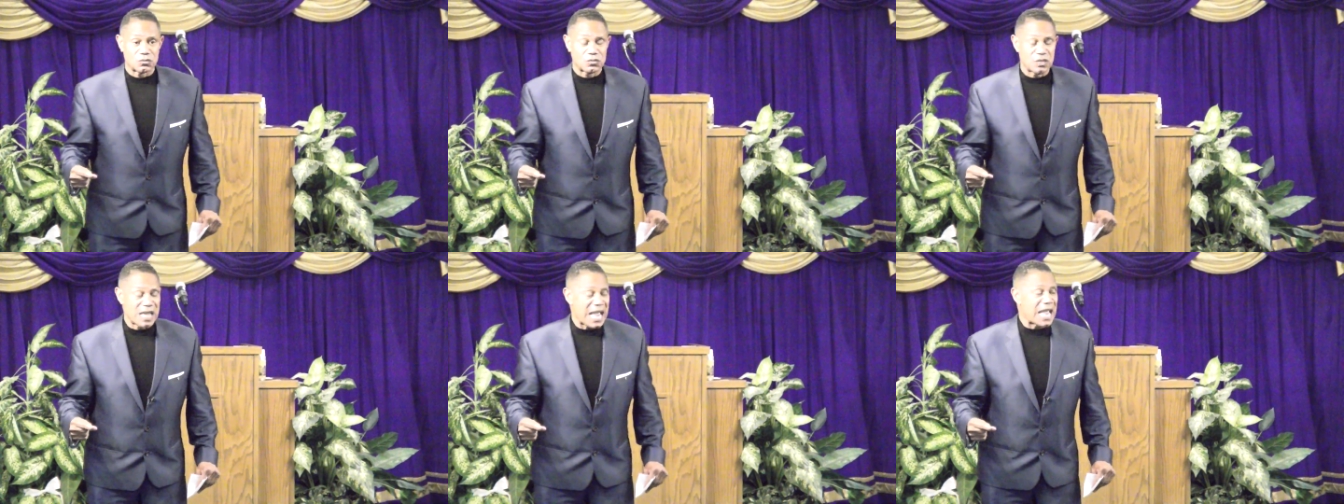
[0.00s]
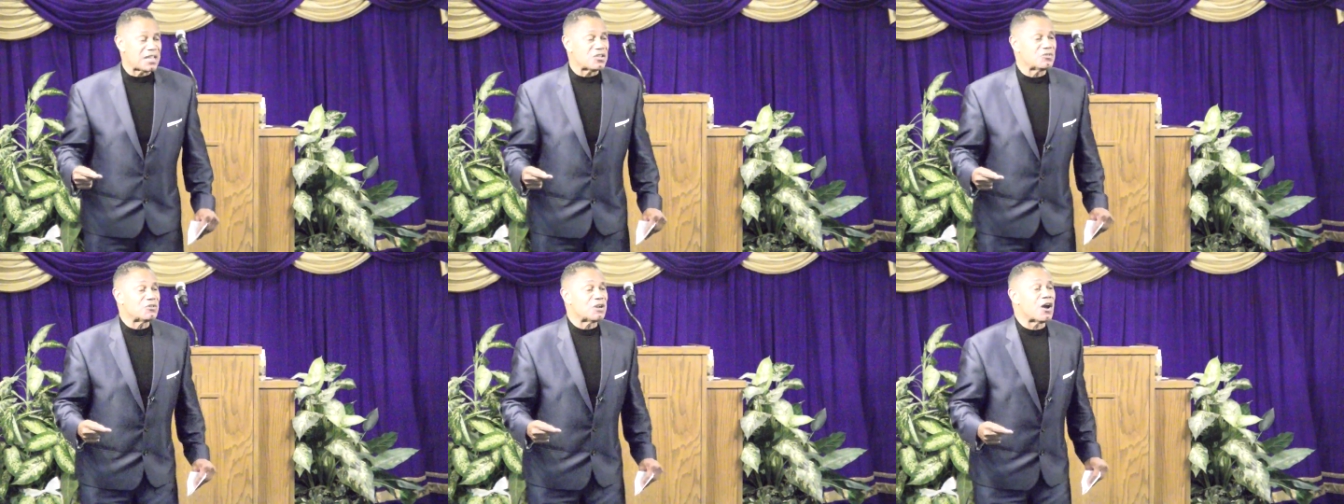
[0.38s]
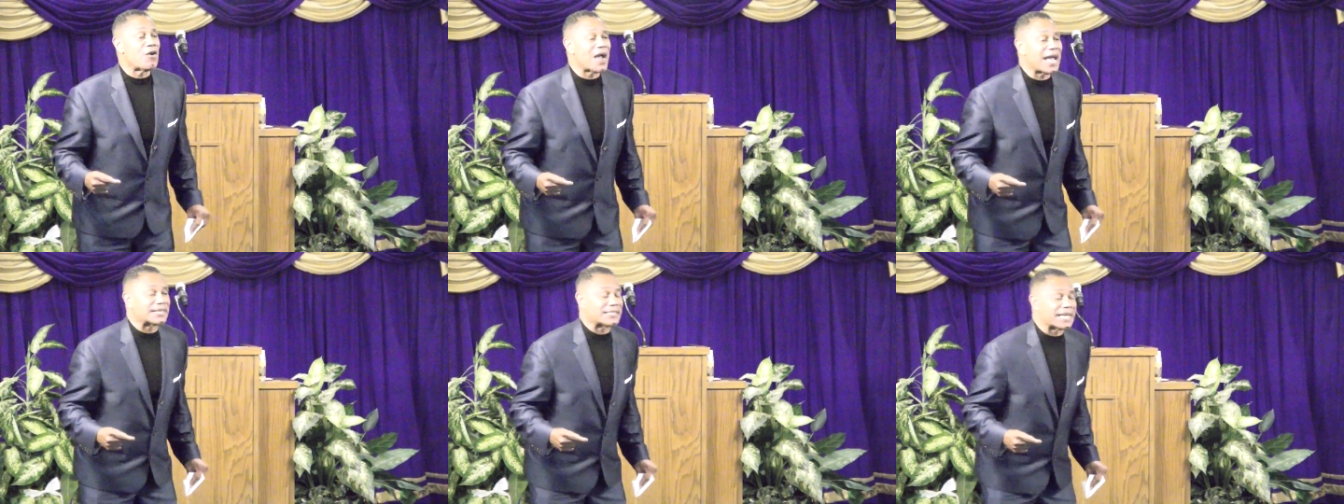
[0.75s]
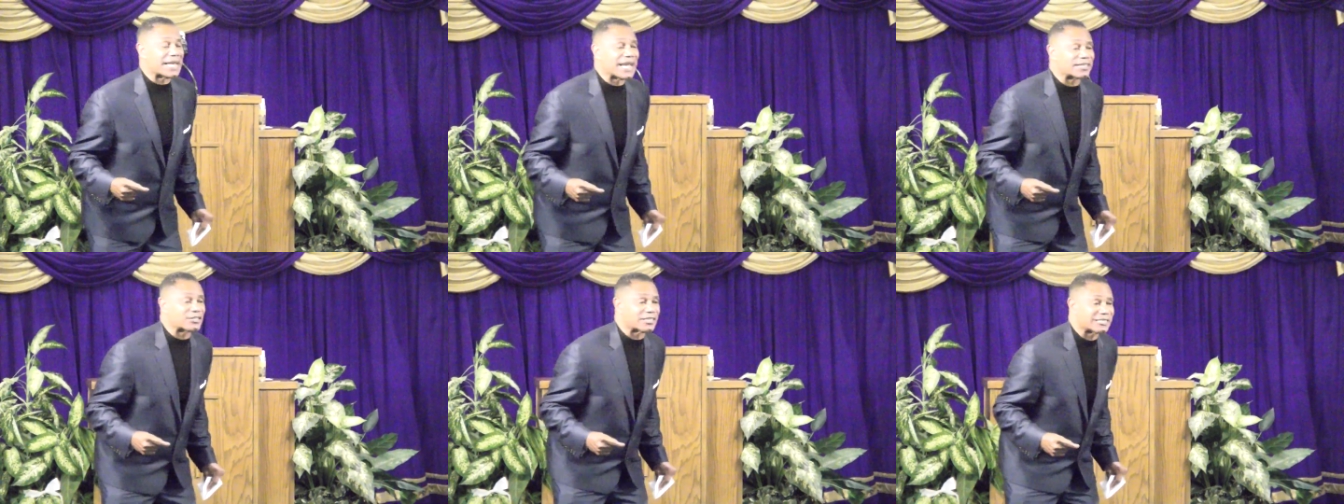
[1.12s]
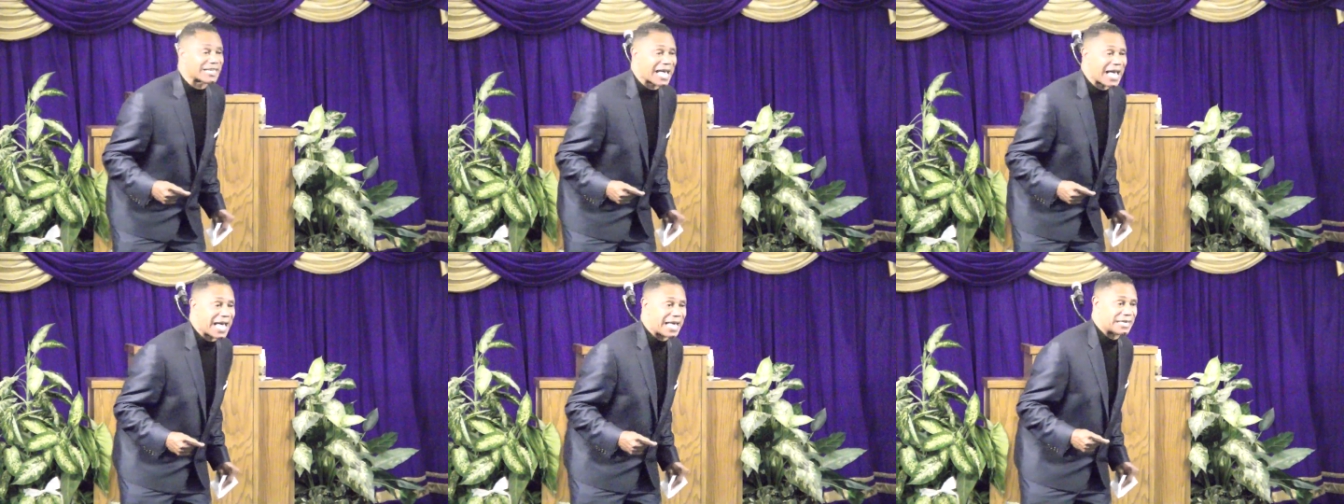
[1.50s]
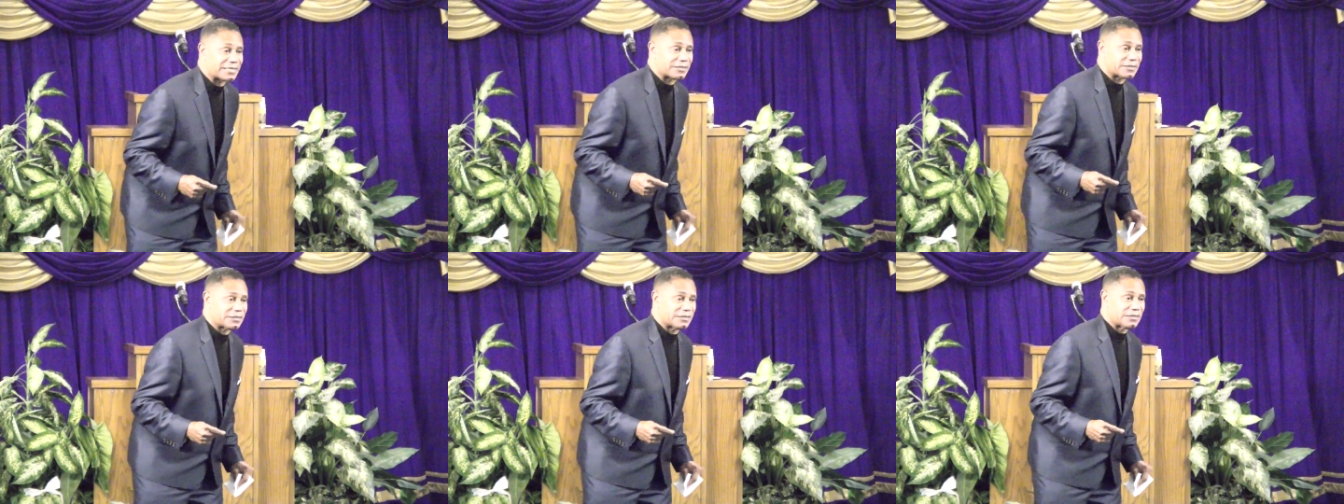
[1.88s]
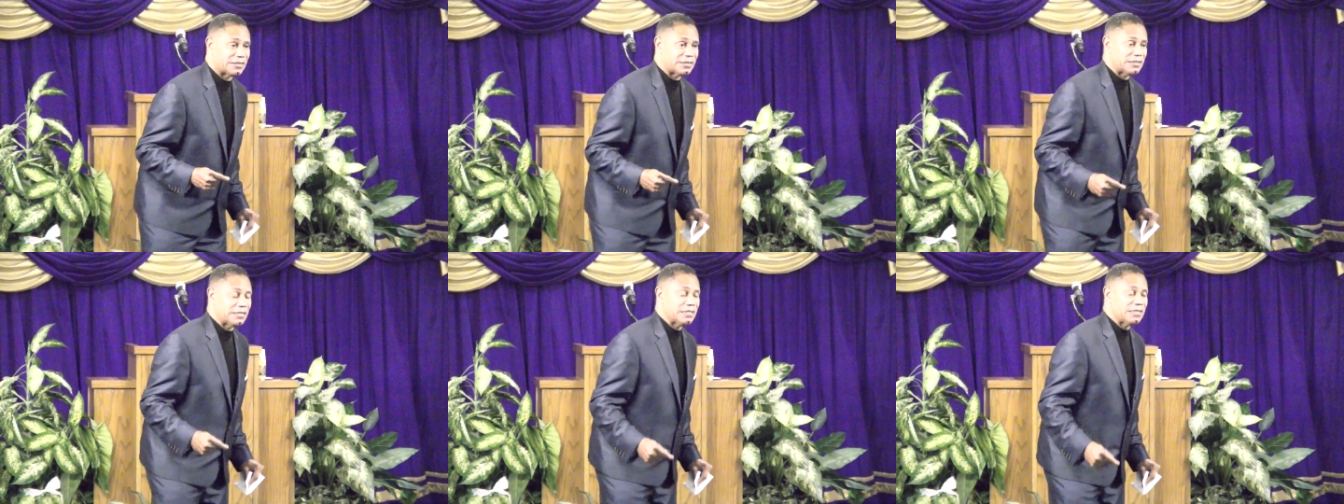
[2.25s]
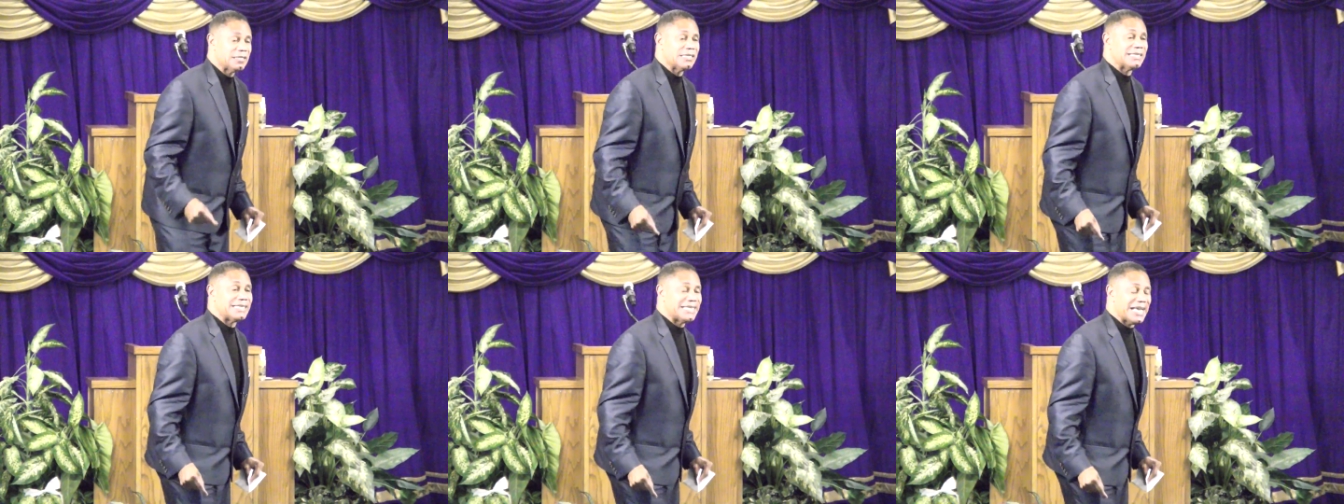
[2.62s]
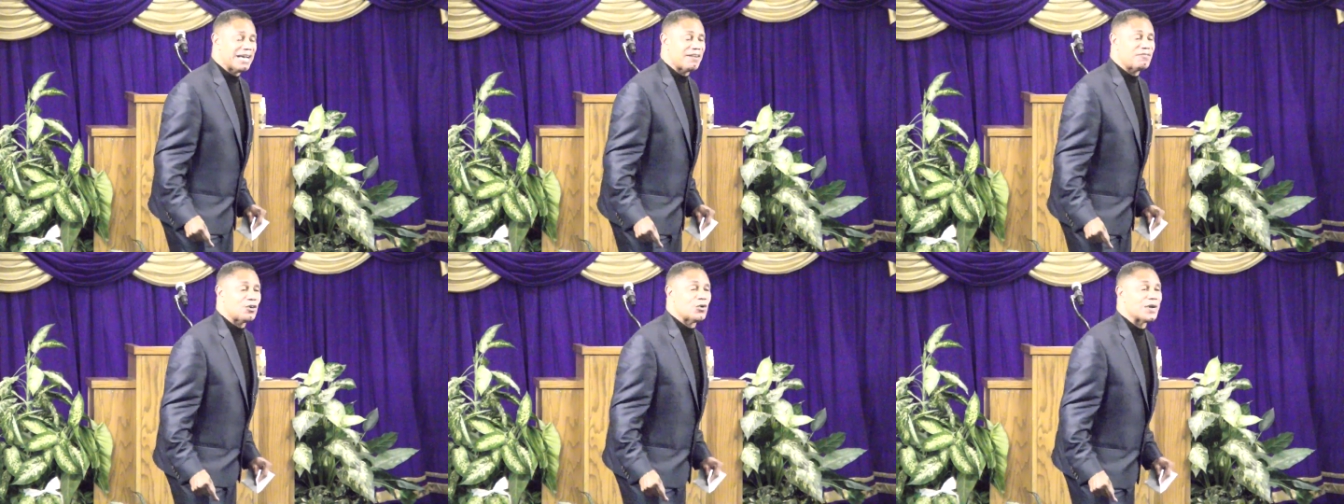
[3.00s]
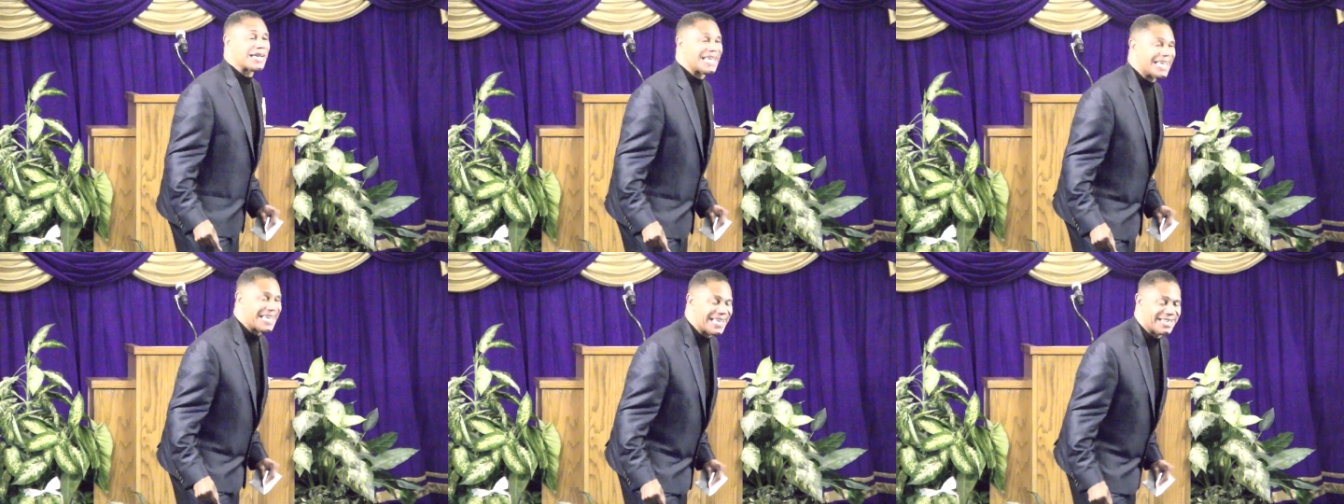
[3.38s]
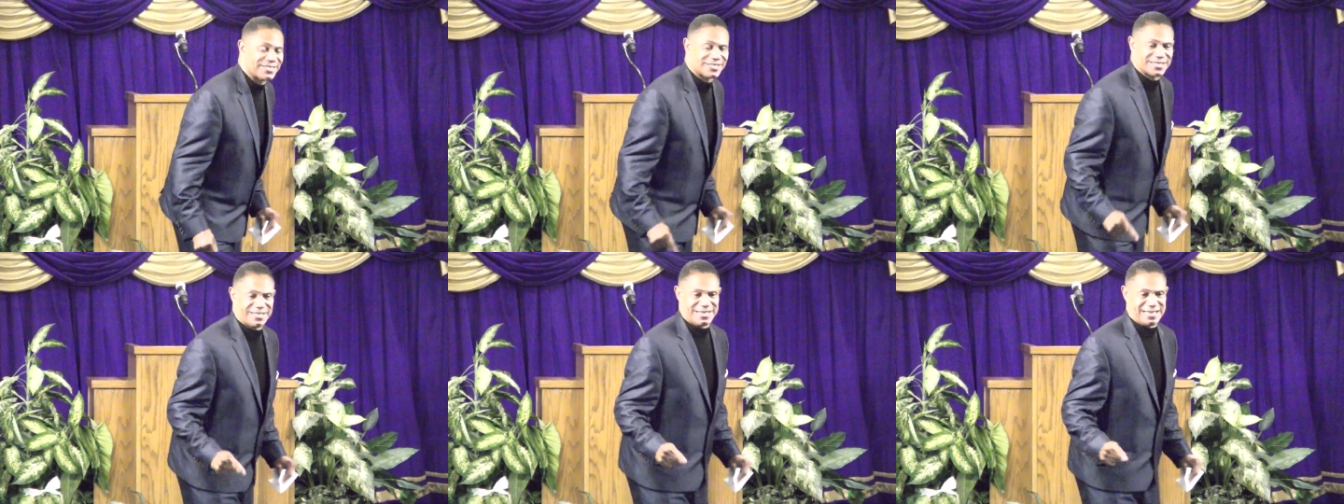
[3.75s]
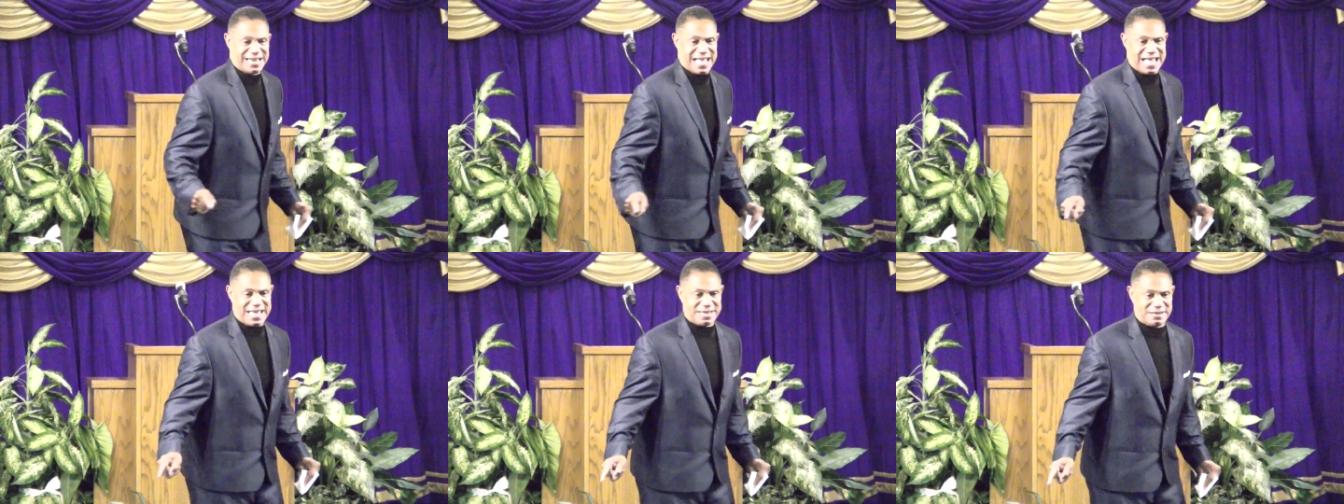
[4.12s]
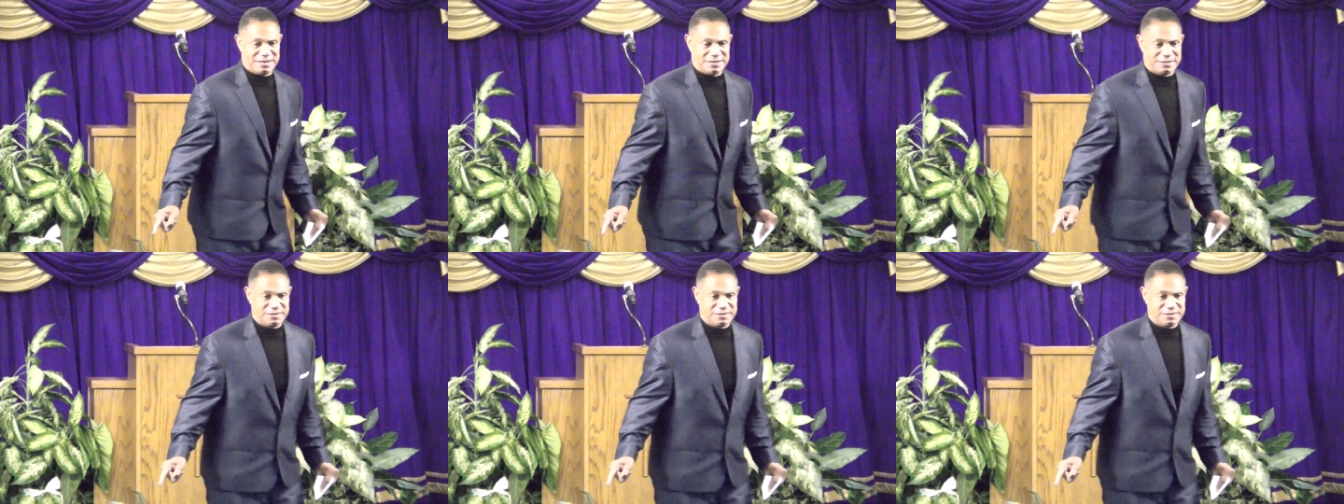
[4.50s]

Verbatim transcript: And you don't have to exercise. The devil is a liar.